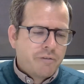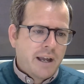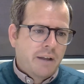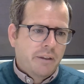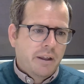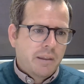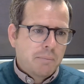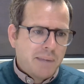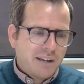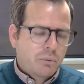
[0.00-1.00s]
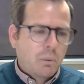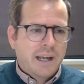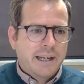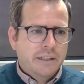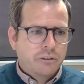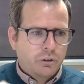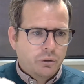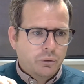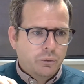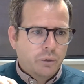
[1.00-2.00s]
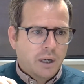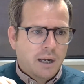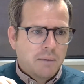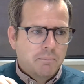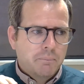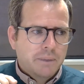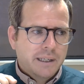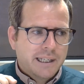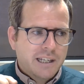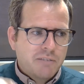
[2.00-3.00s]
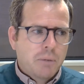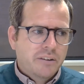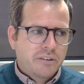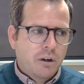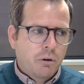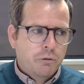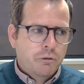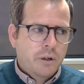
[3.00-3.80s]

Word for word: found that the best way to um, give myself